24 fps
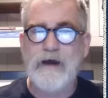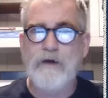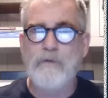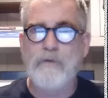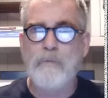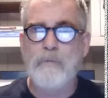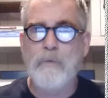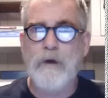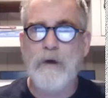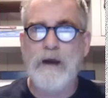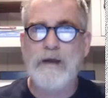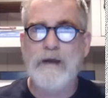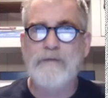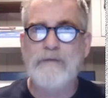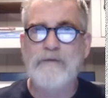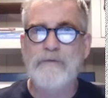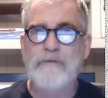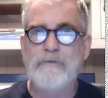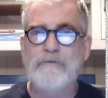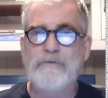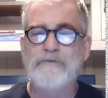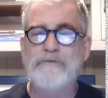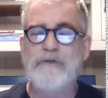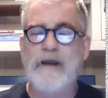why
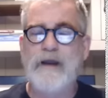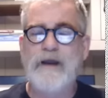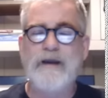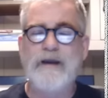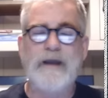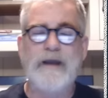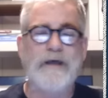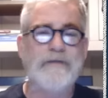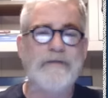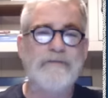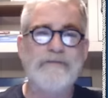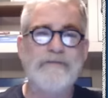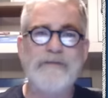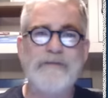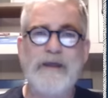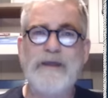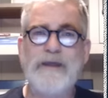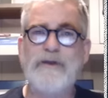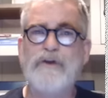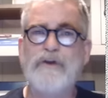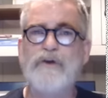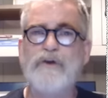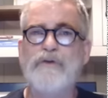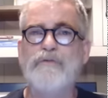that was there. And I
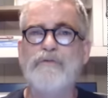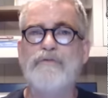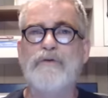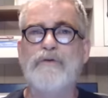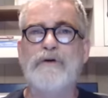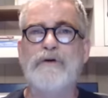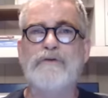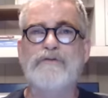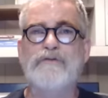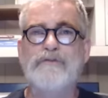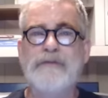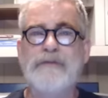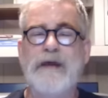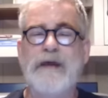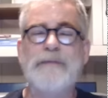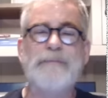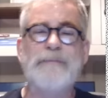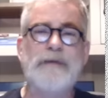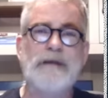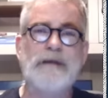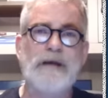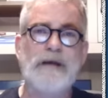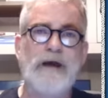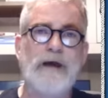thank you for
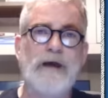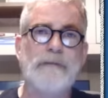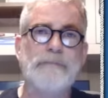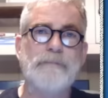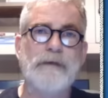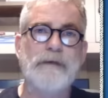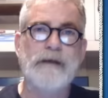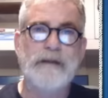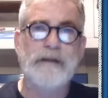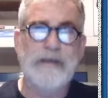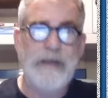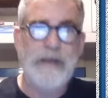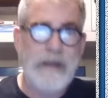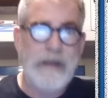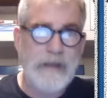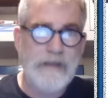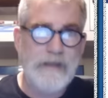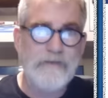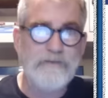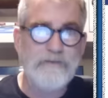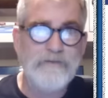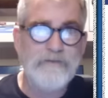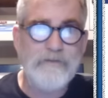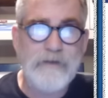stepping up and
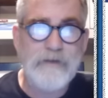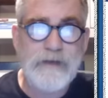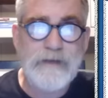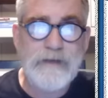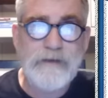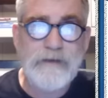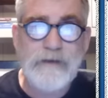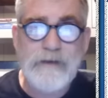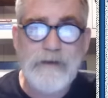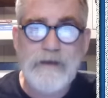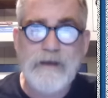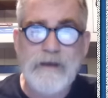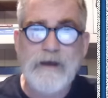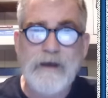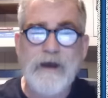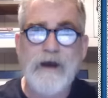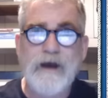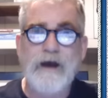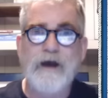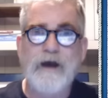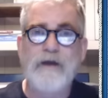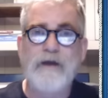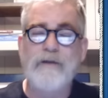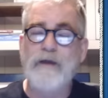answering
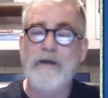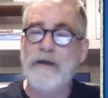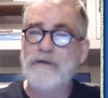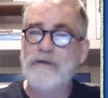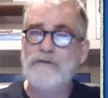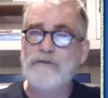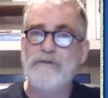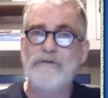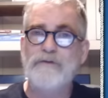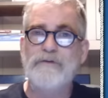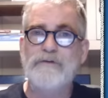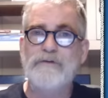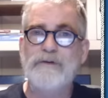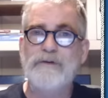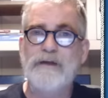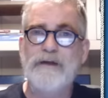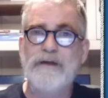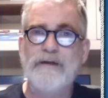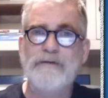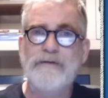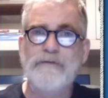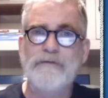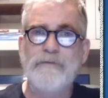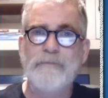uh, like you
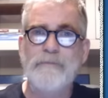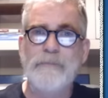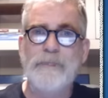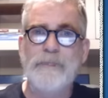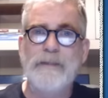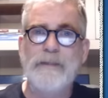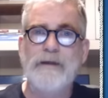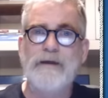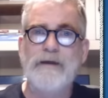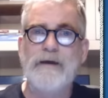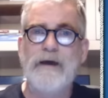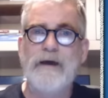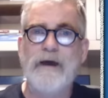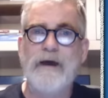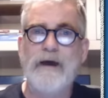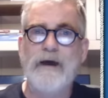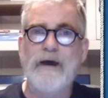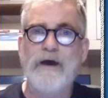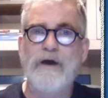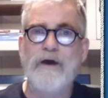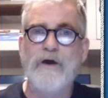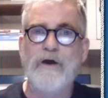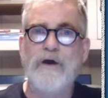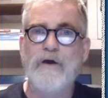did
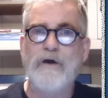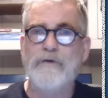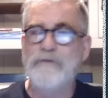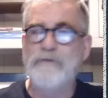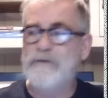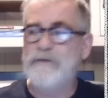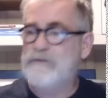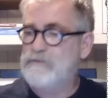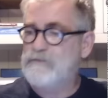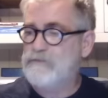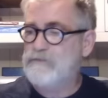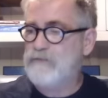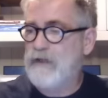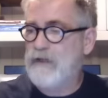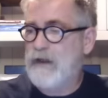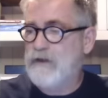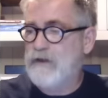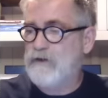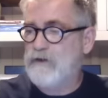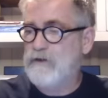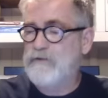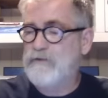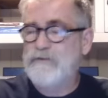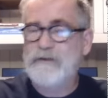uh, on this
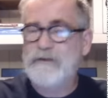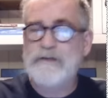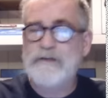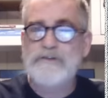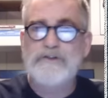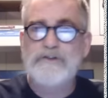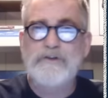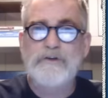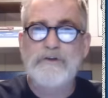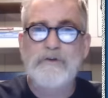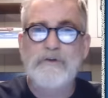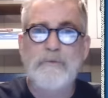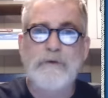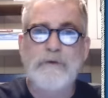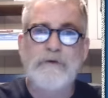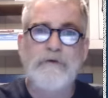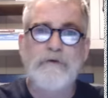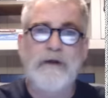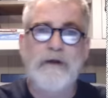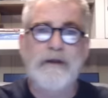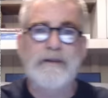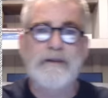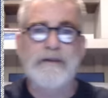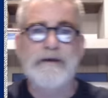flat earth issue. We
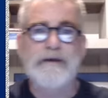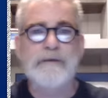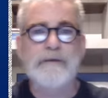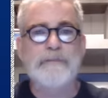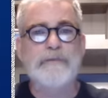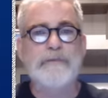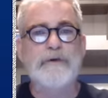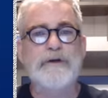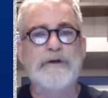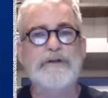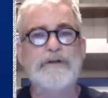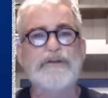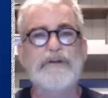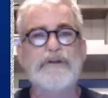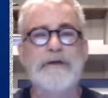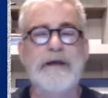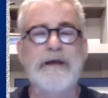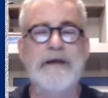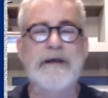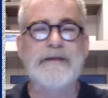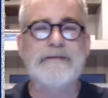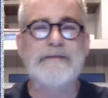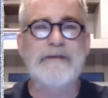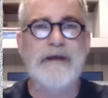greatly
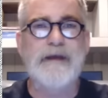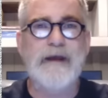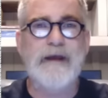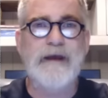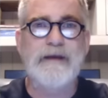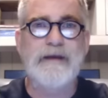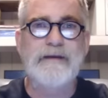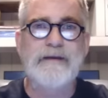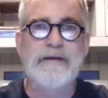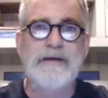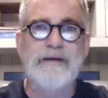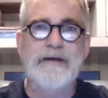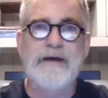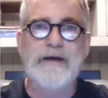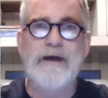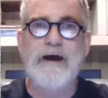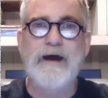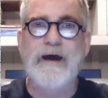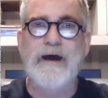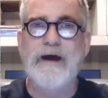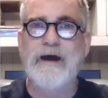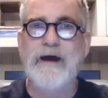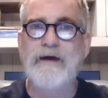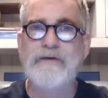appreciate that.
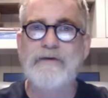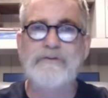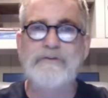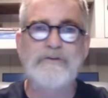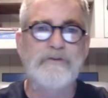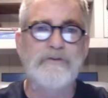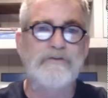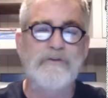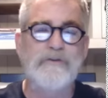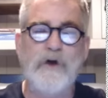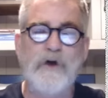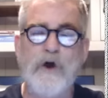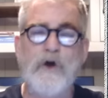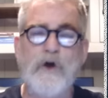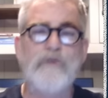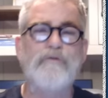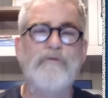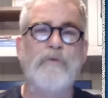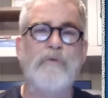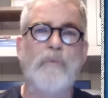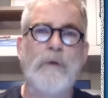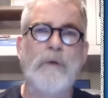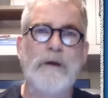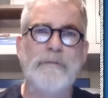Uh, just
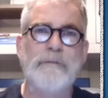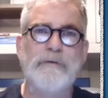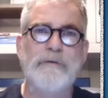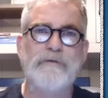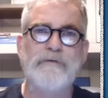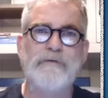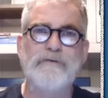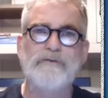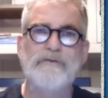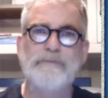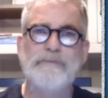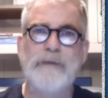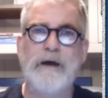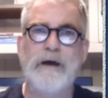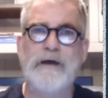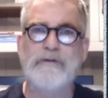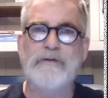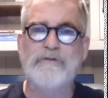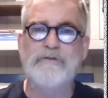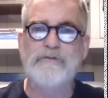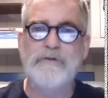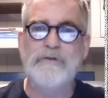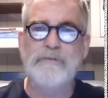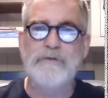overwhelming
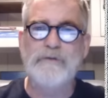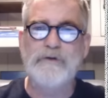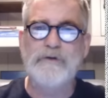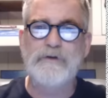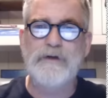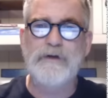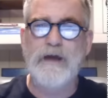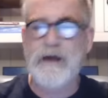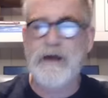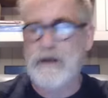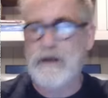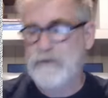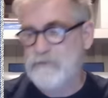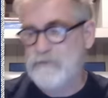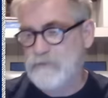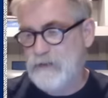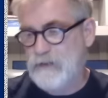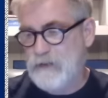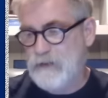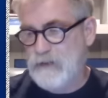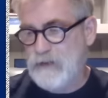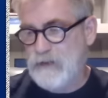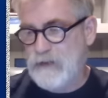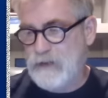response from you guys.
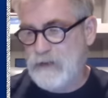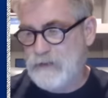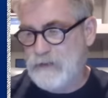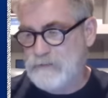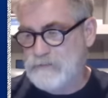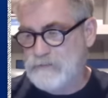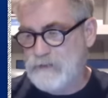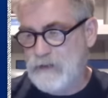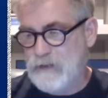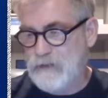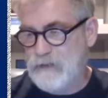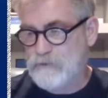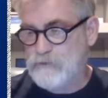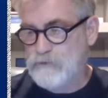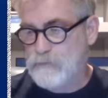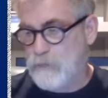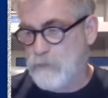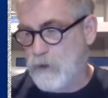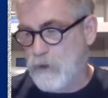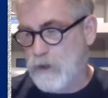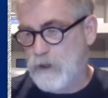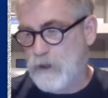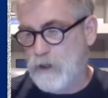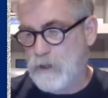And uh,
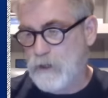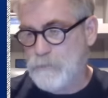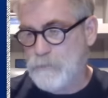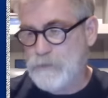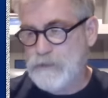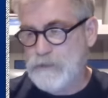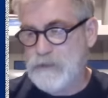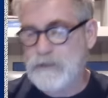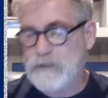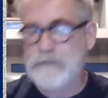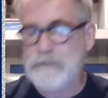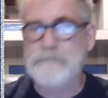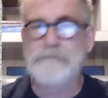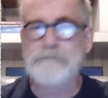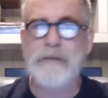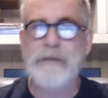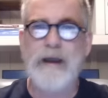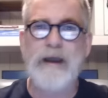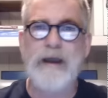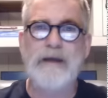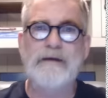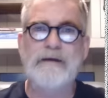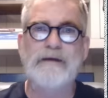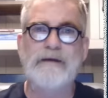tomorrow I'll be getting
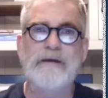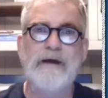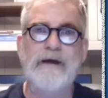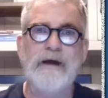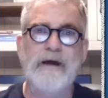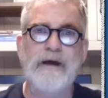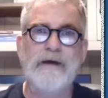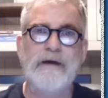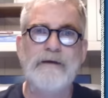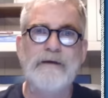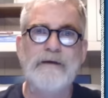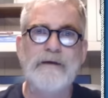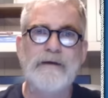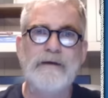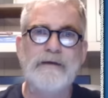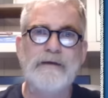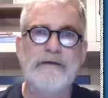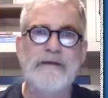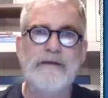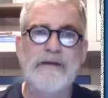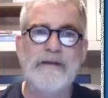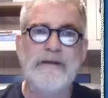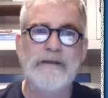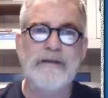back, uh,
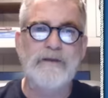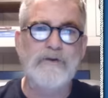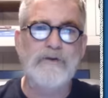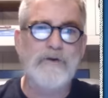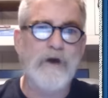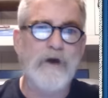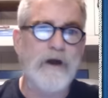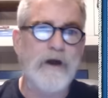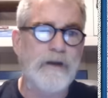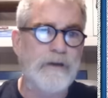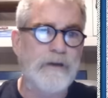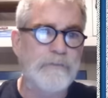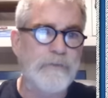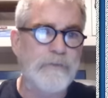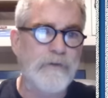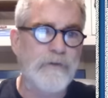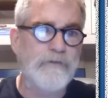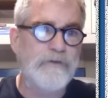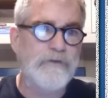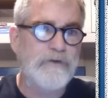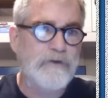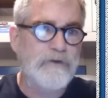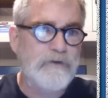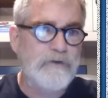getting you caught up on
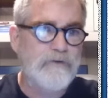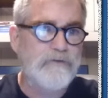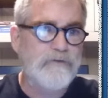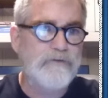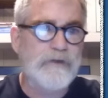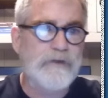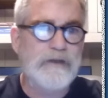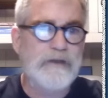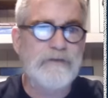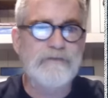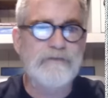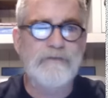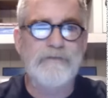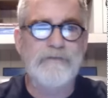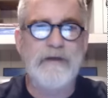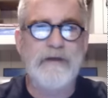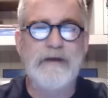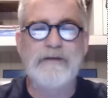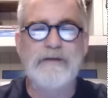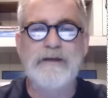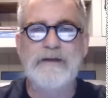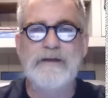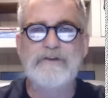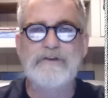the news, things of
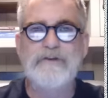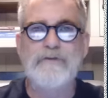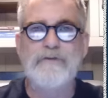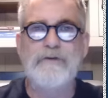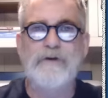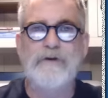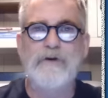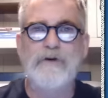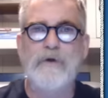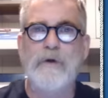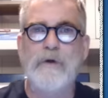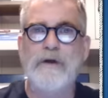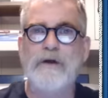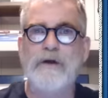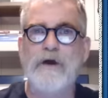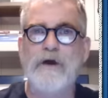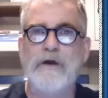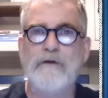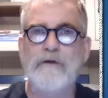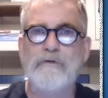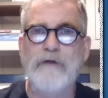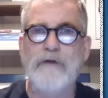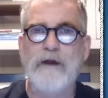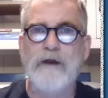that nature that are going
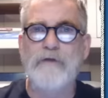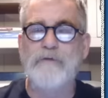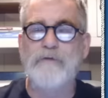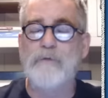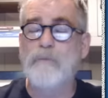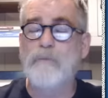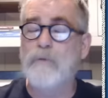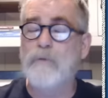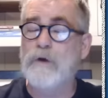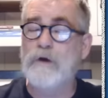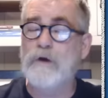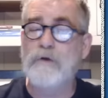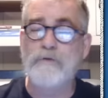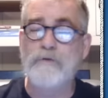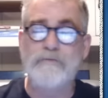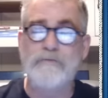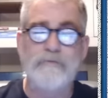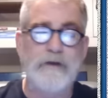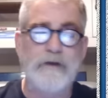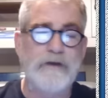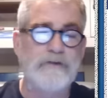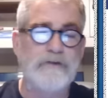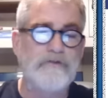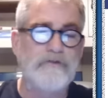on around the world.
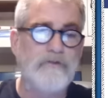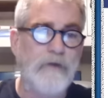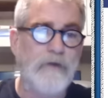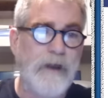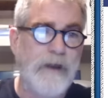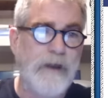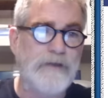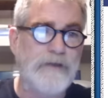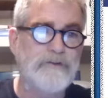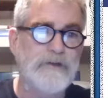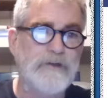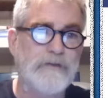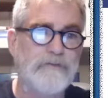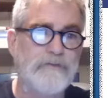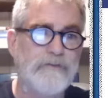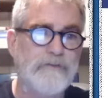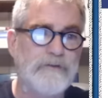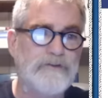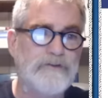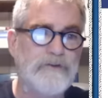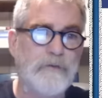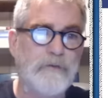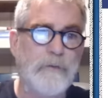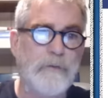Very tragic
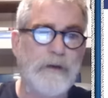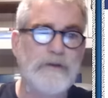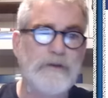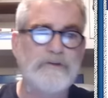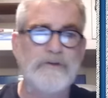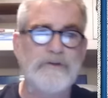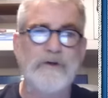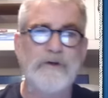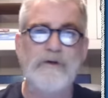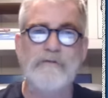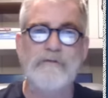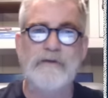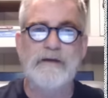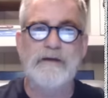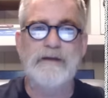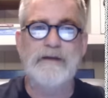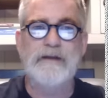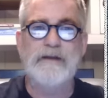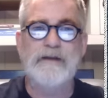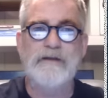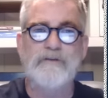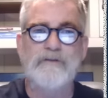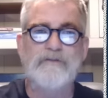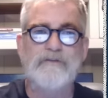situation over in
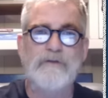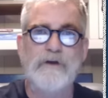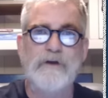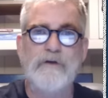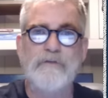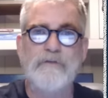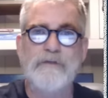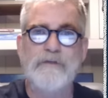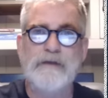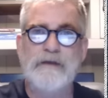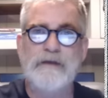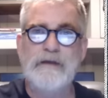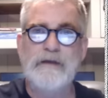Israel. The